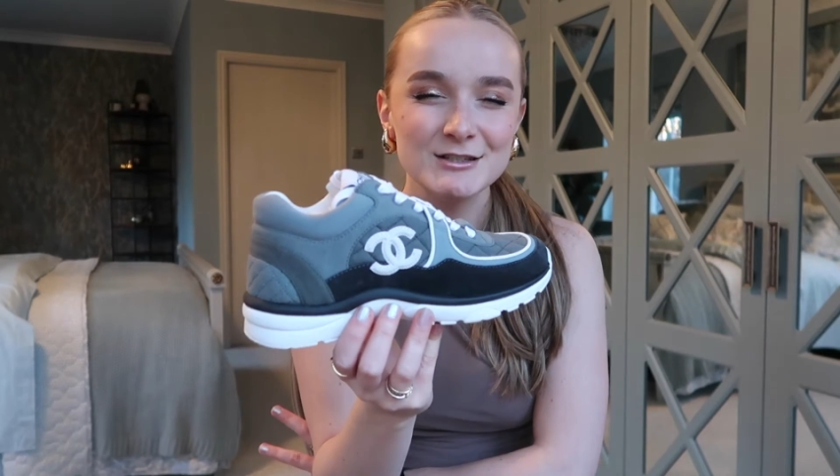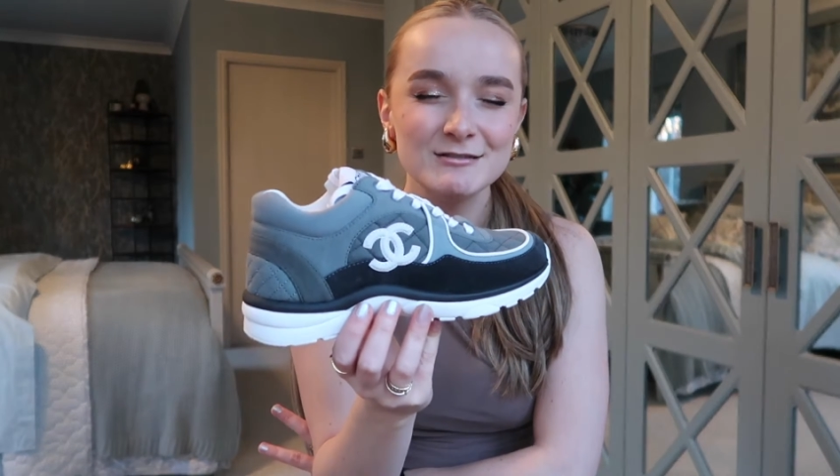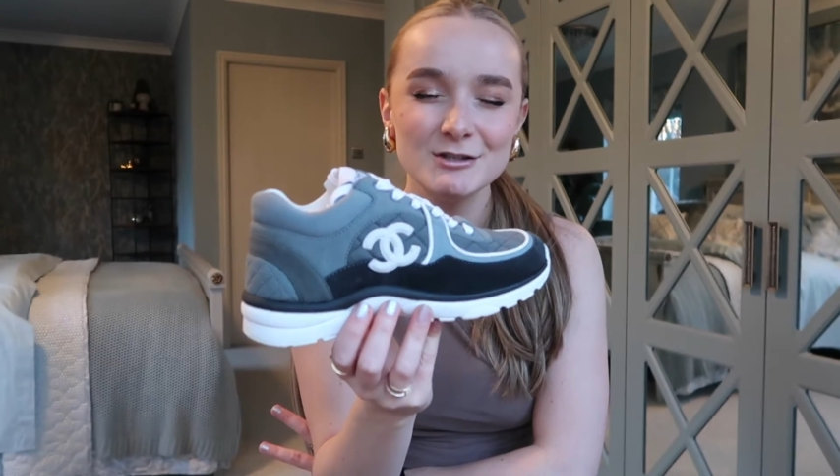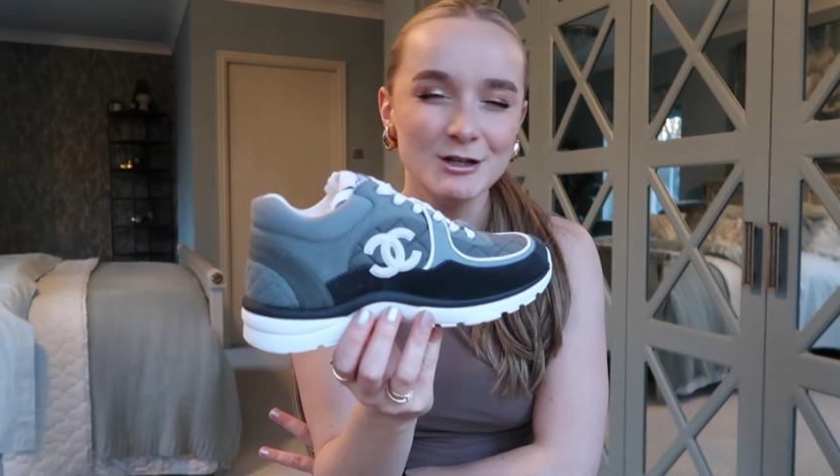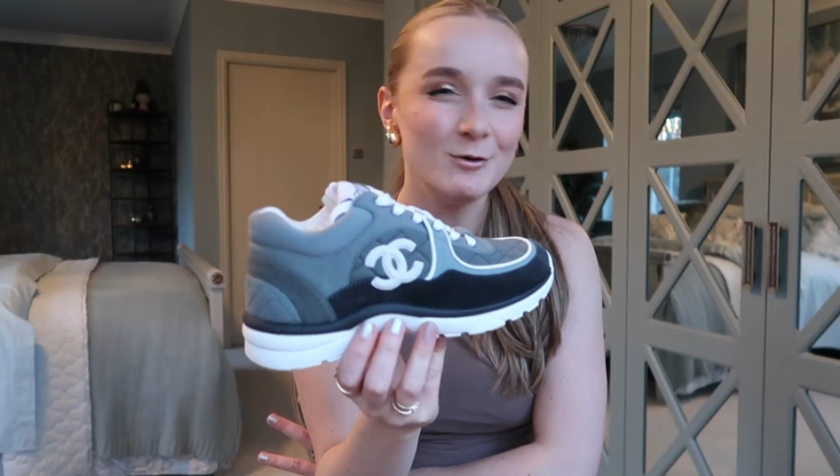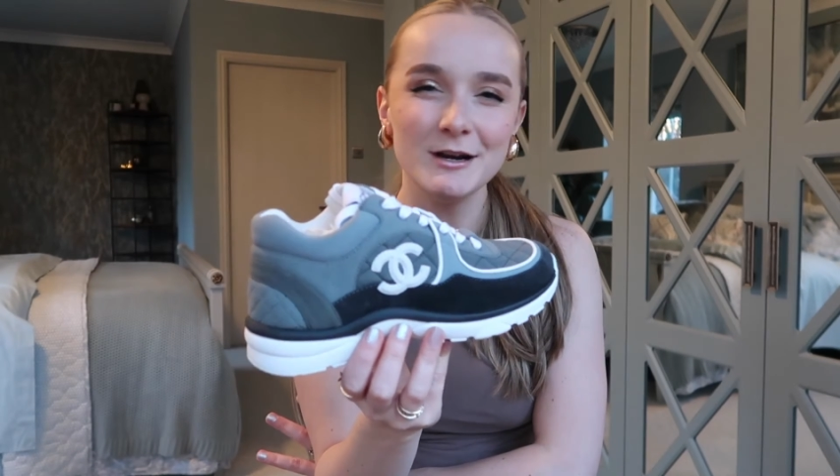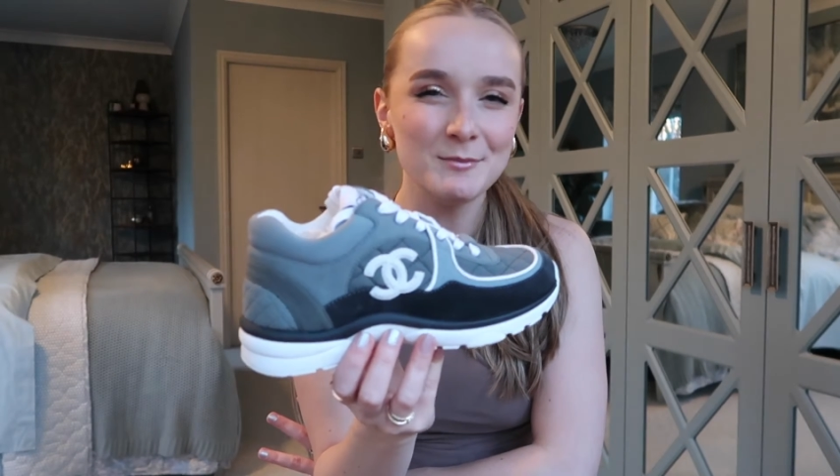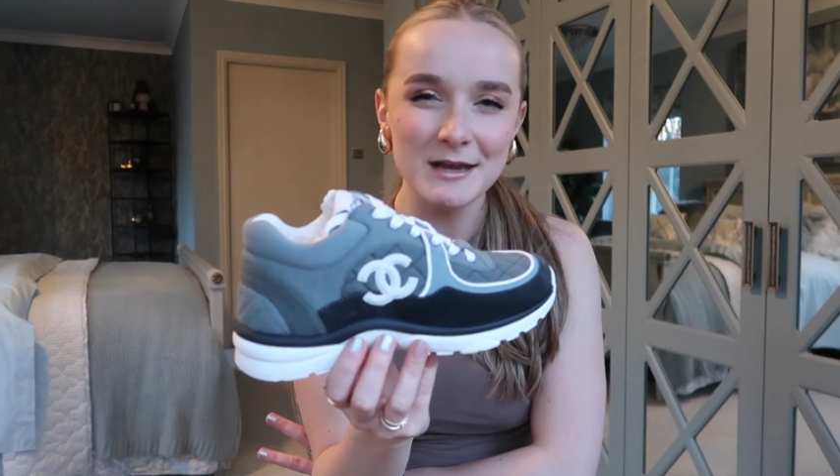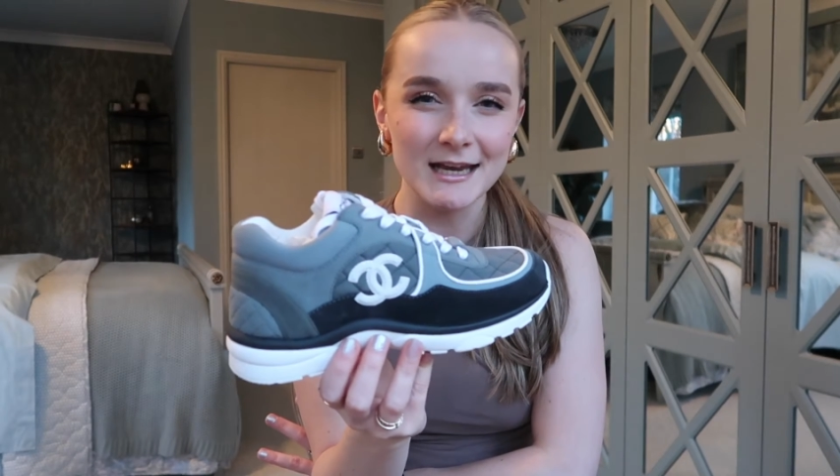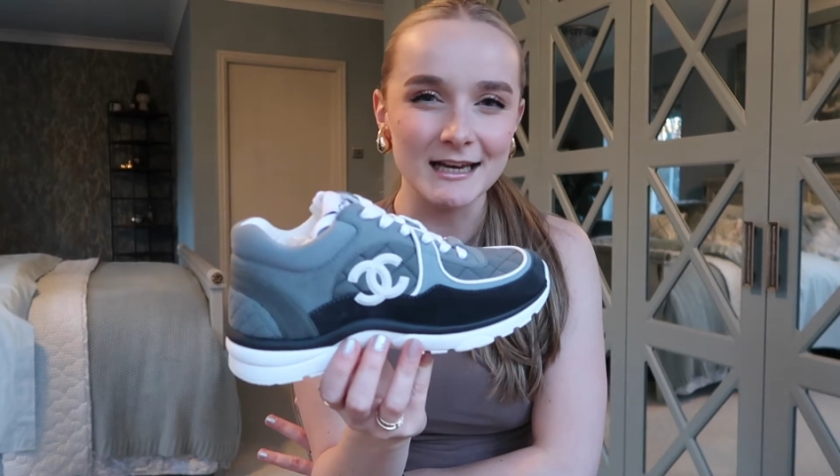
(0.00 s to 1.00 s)
Do you know what I
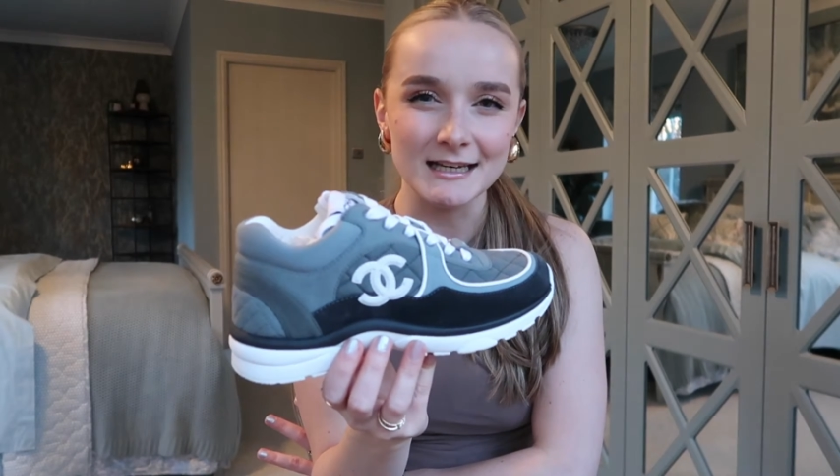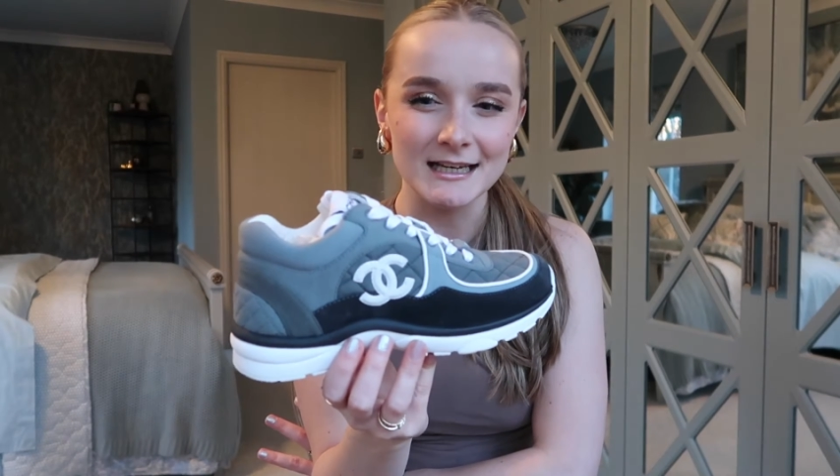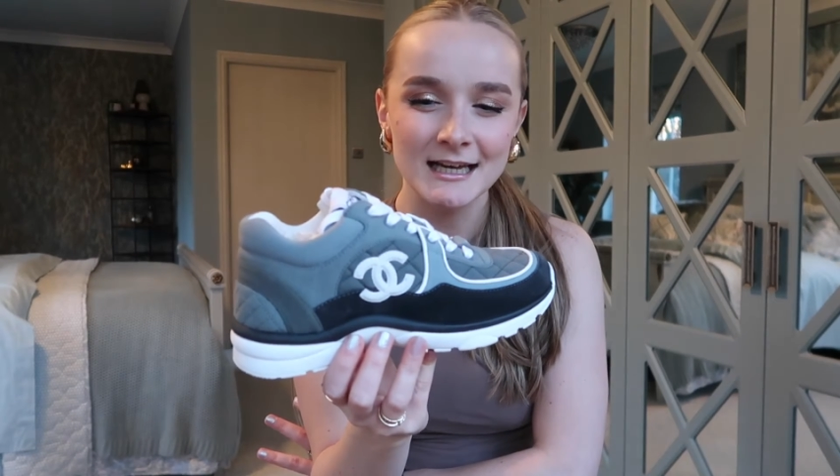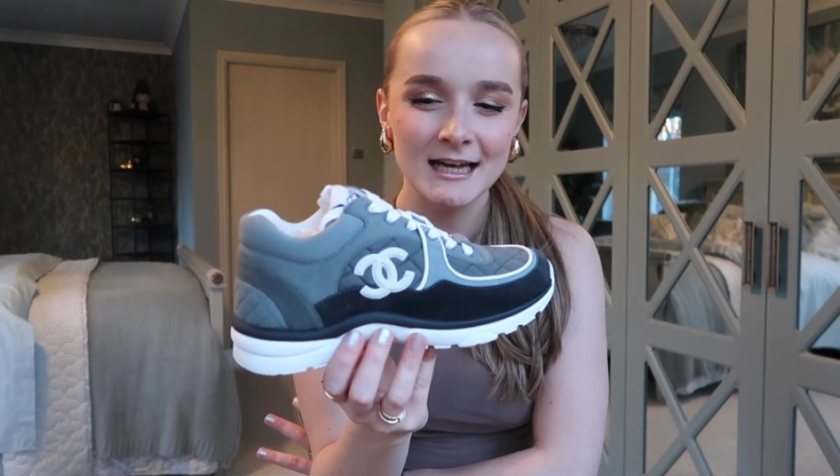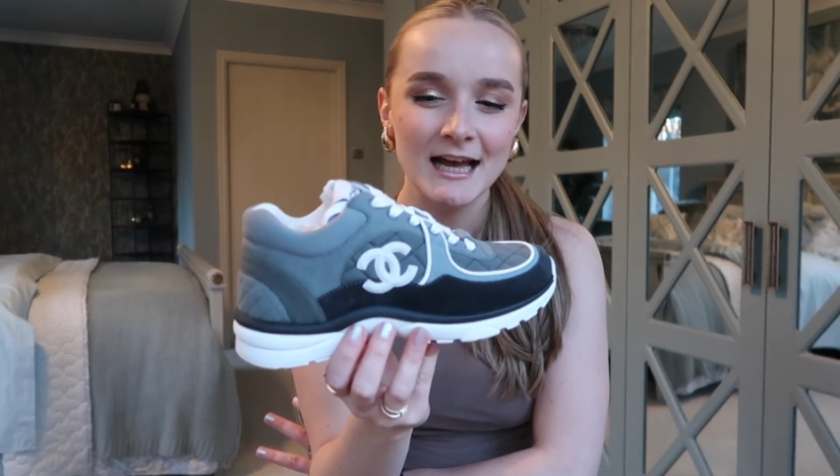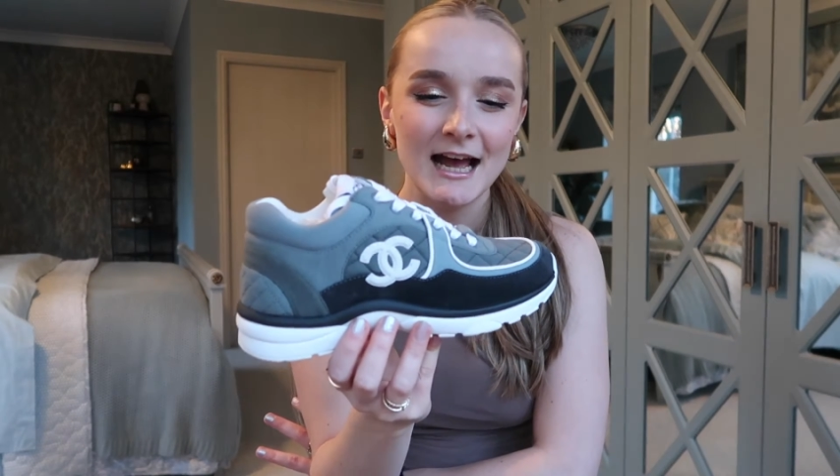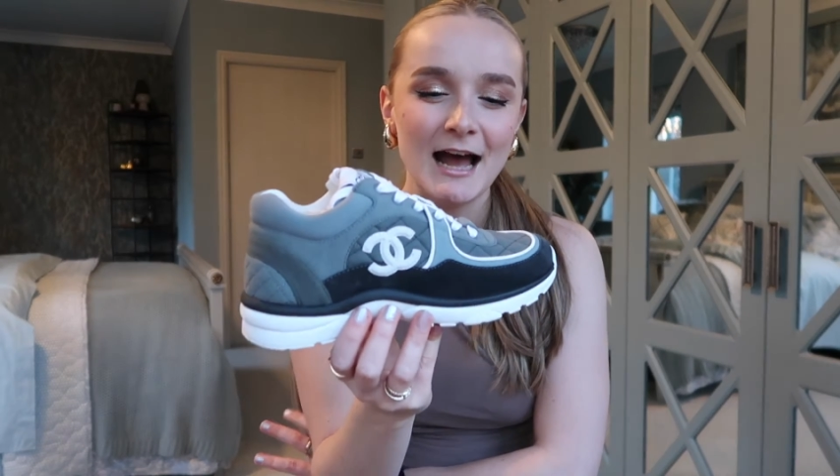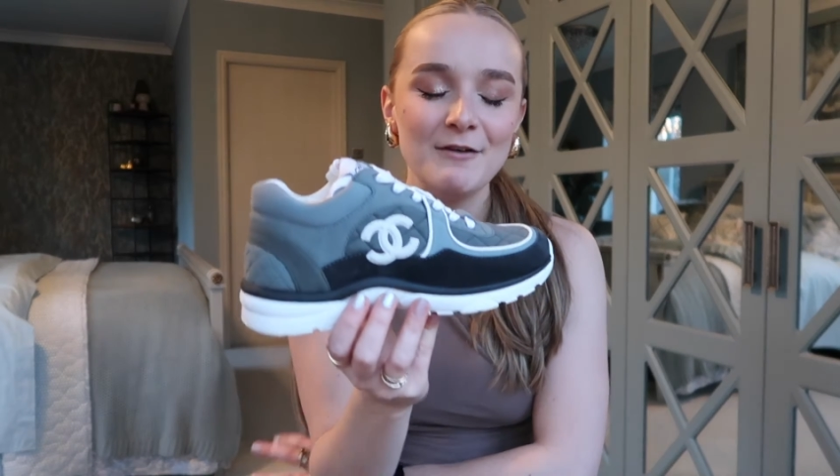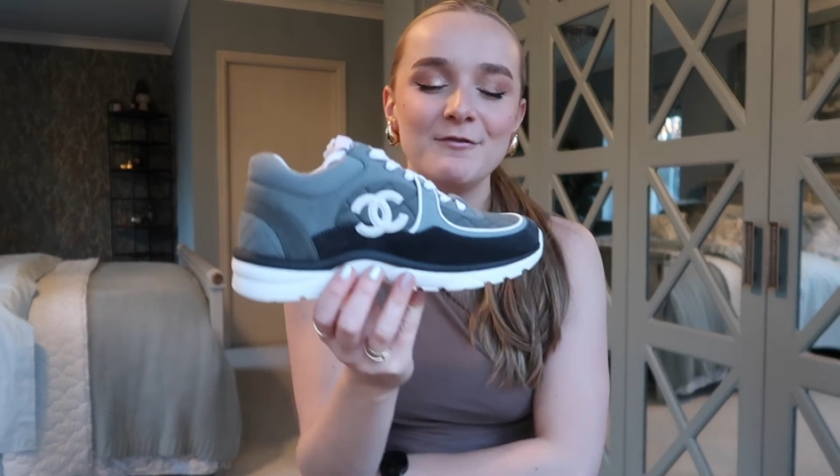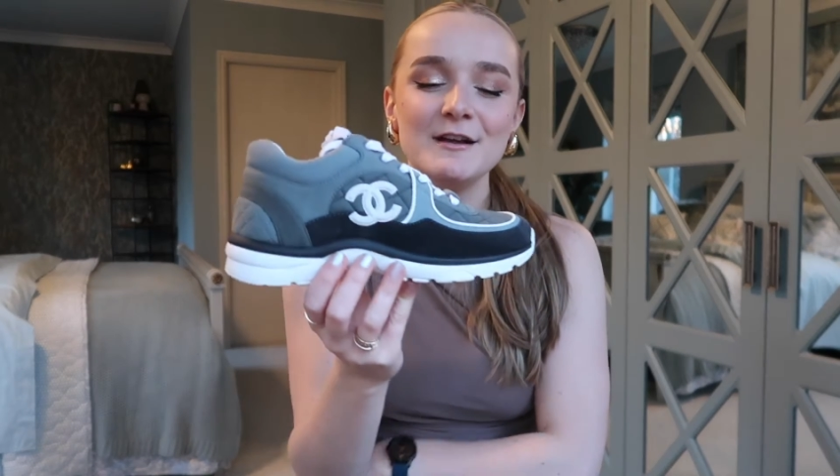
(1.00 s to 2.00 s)
mean?
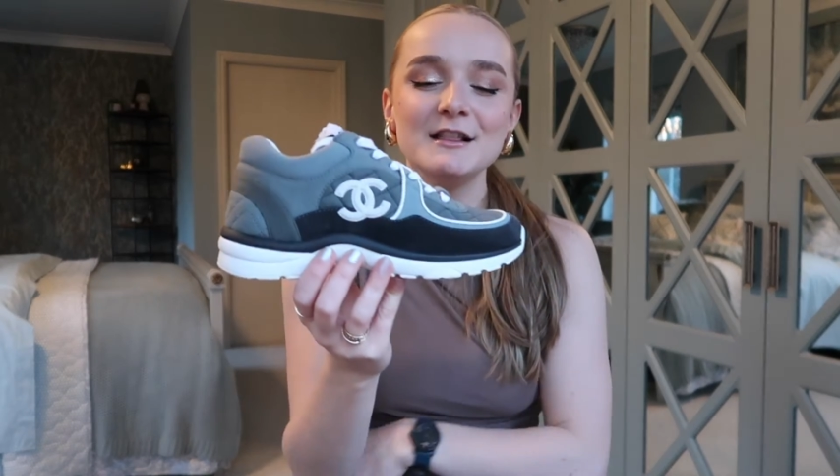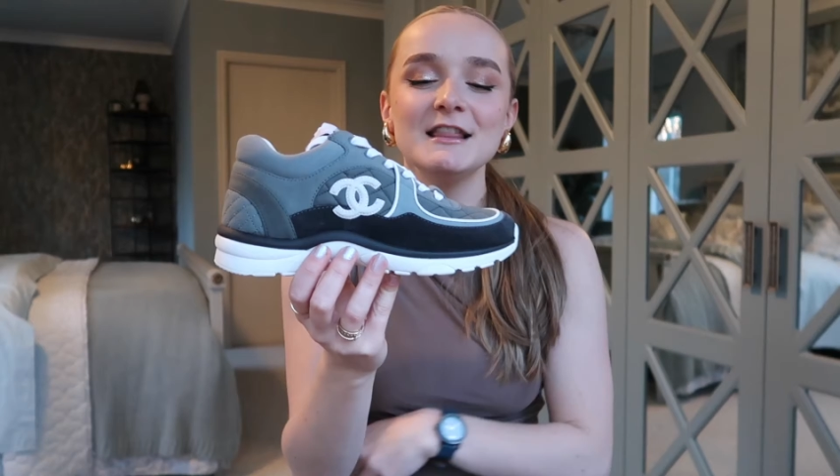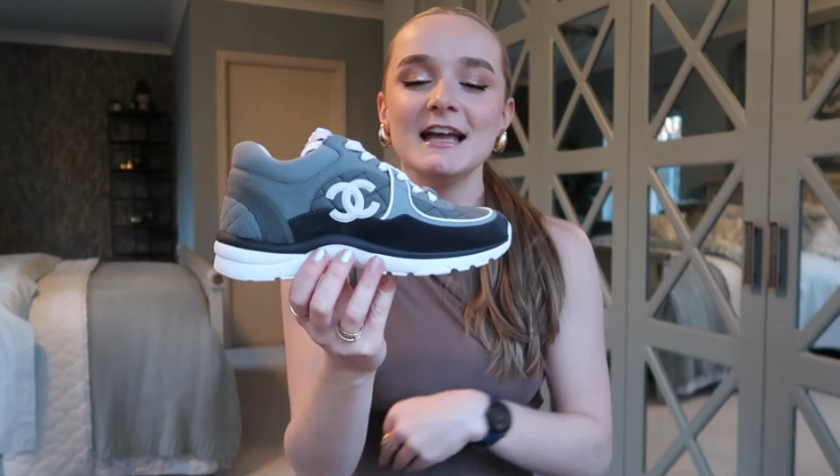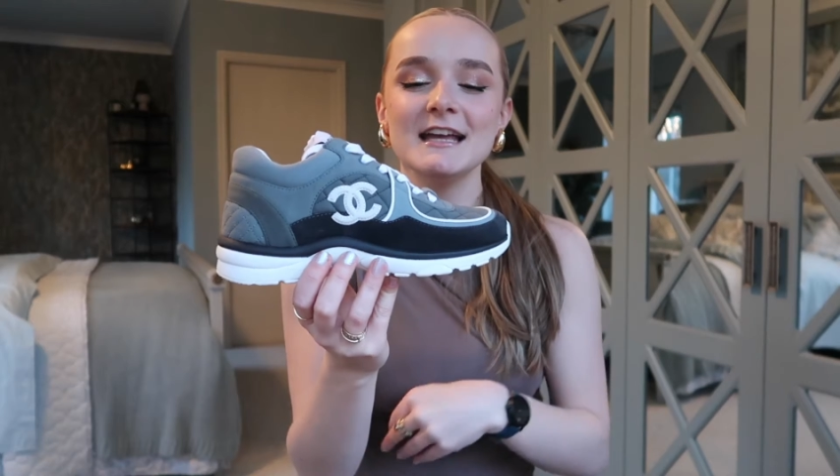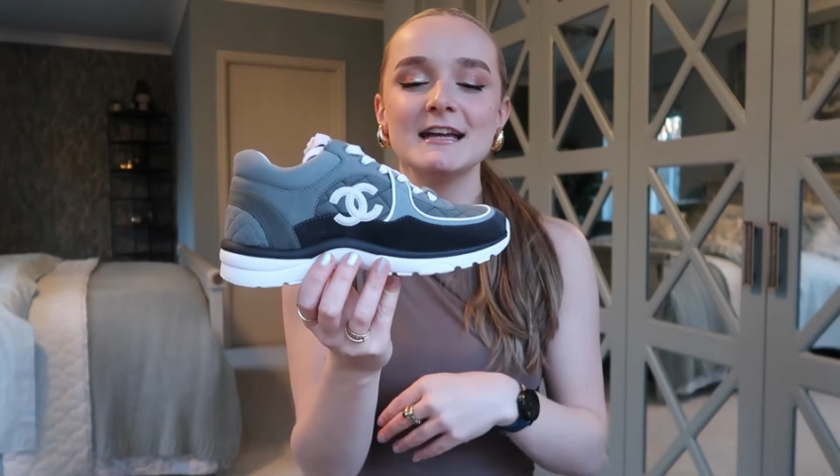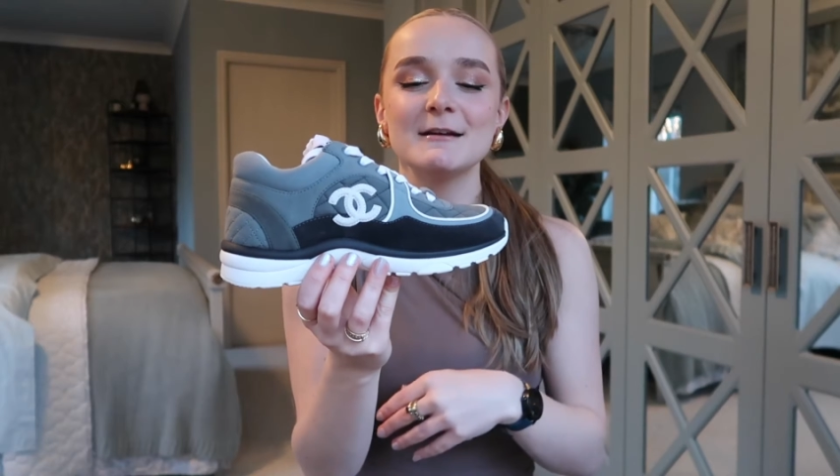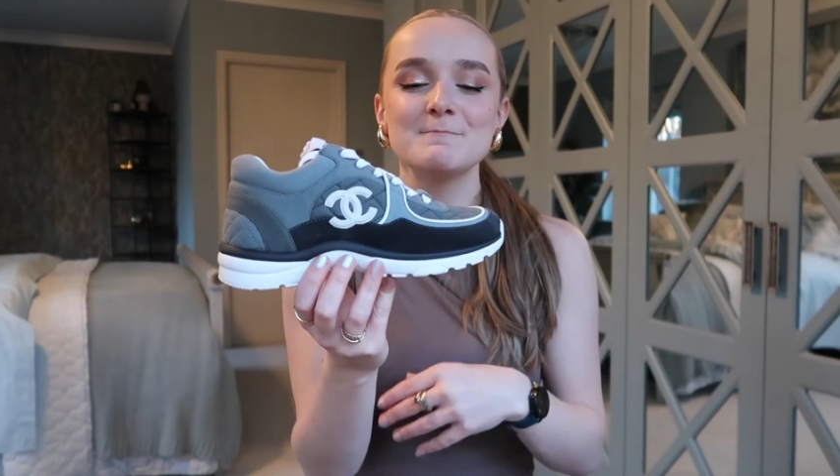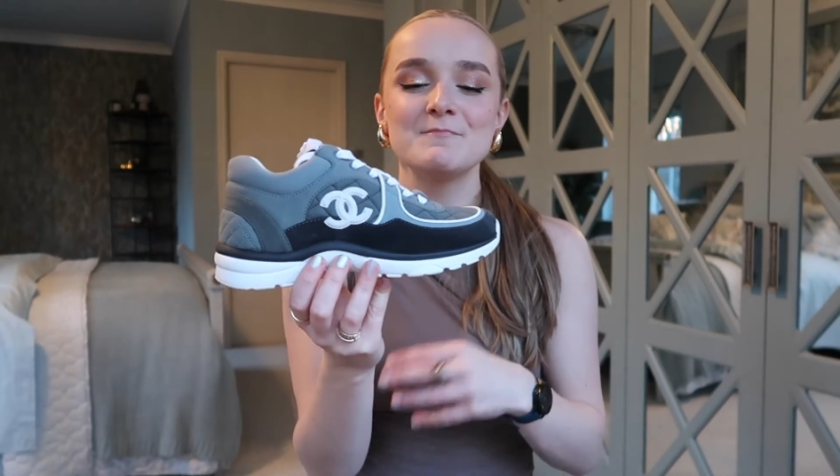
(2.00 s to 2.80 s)
I feel like